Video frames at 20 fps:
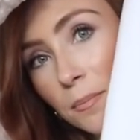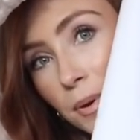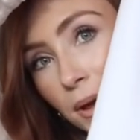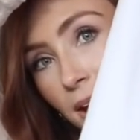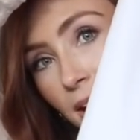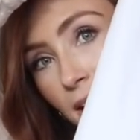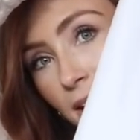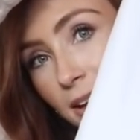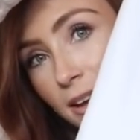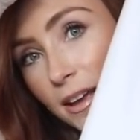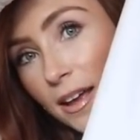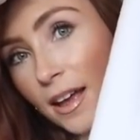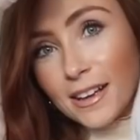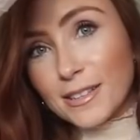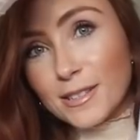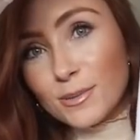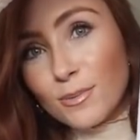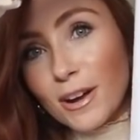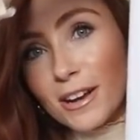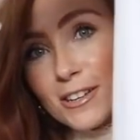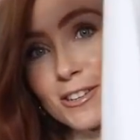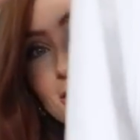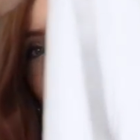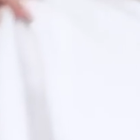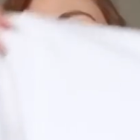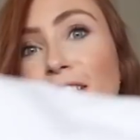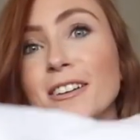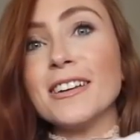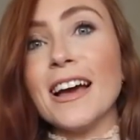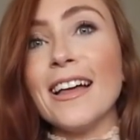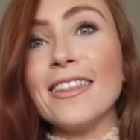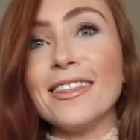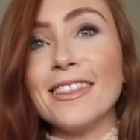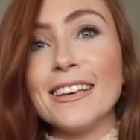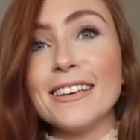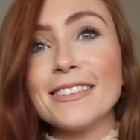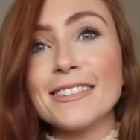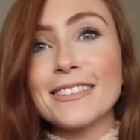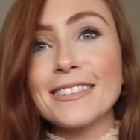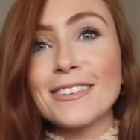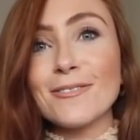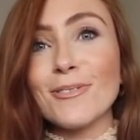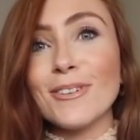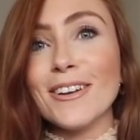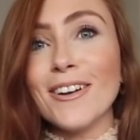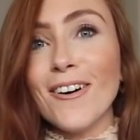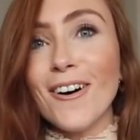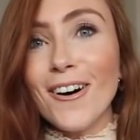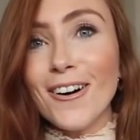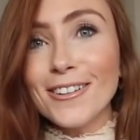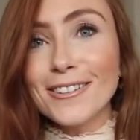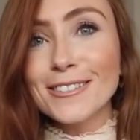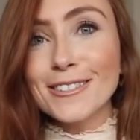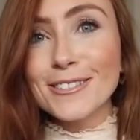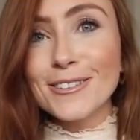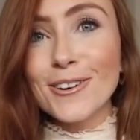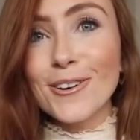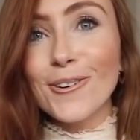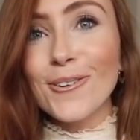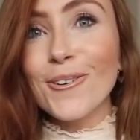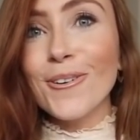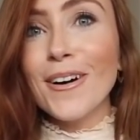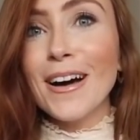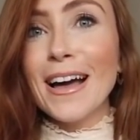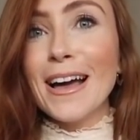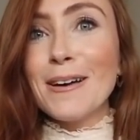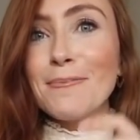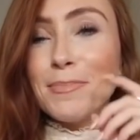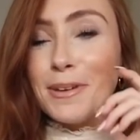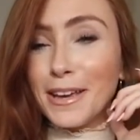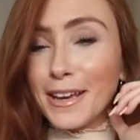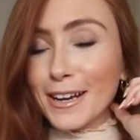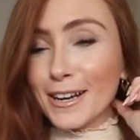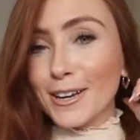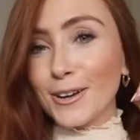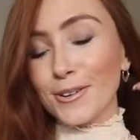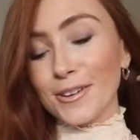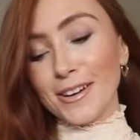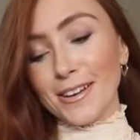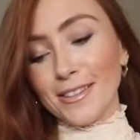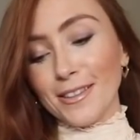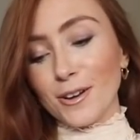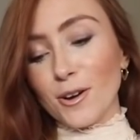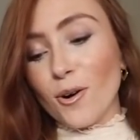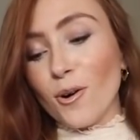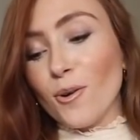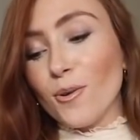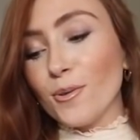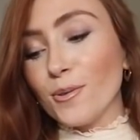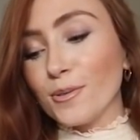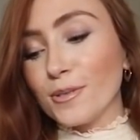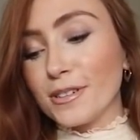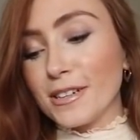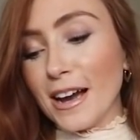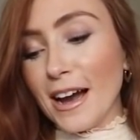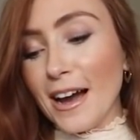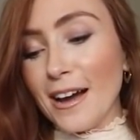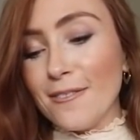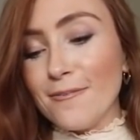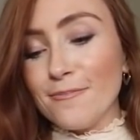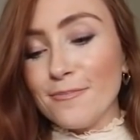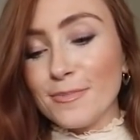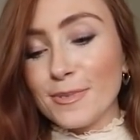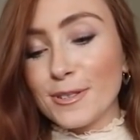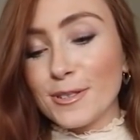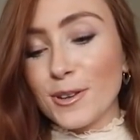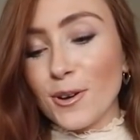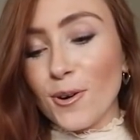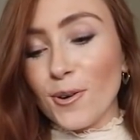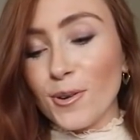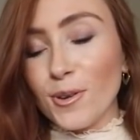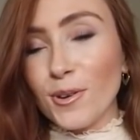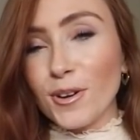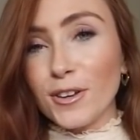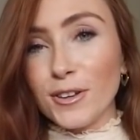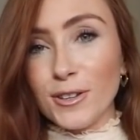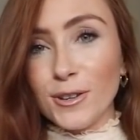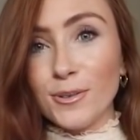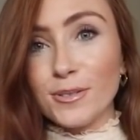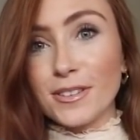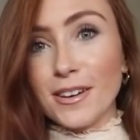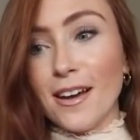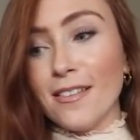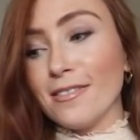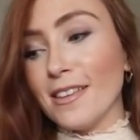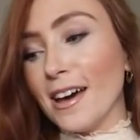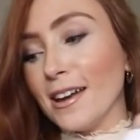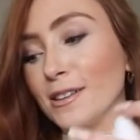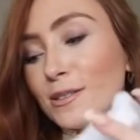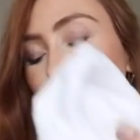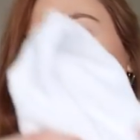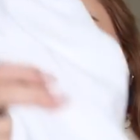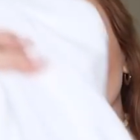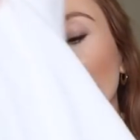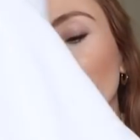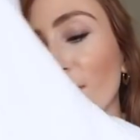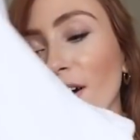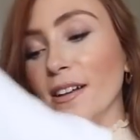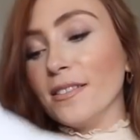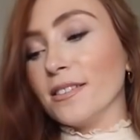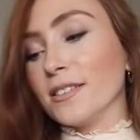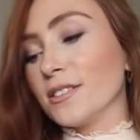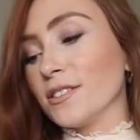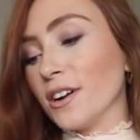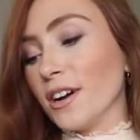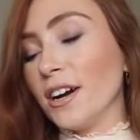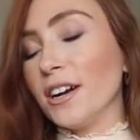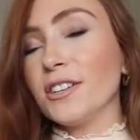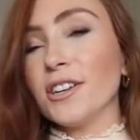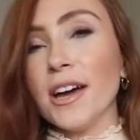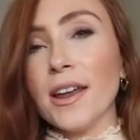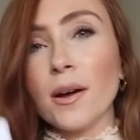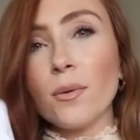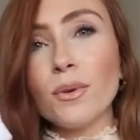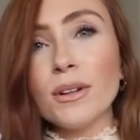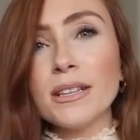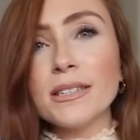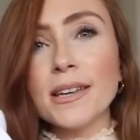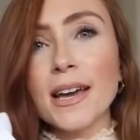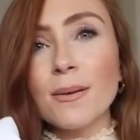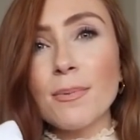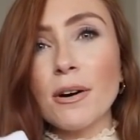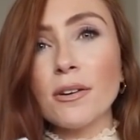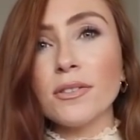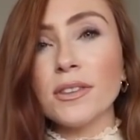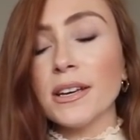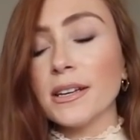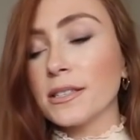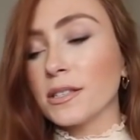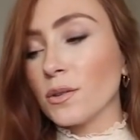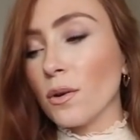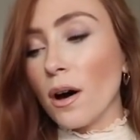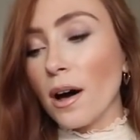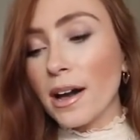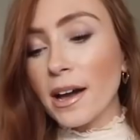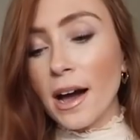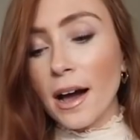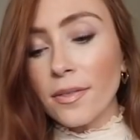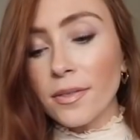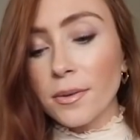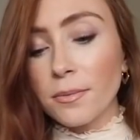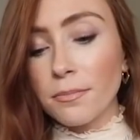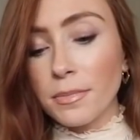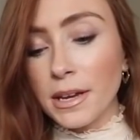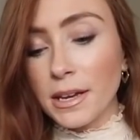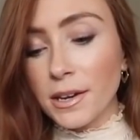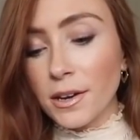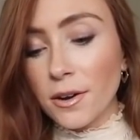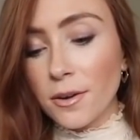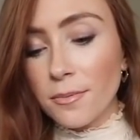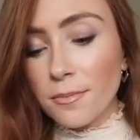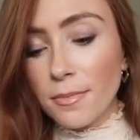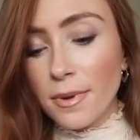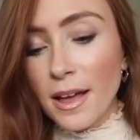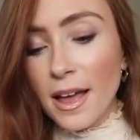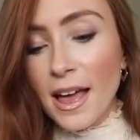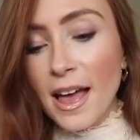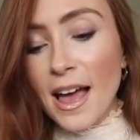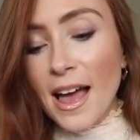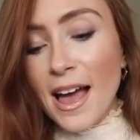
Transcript: Bing sweatshirt, and this will also be included in the code, so you can use it on that as well if you're on the search. And I will say about this, so I got the medium,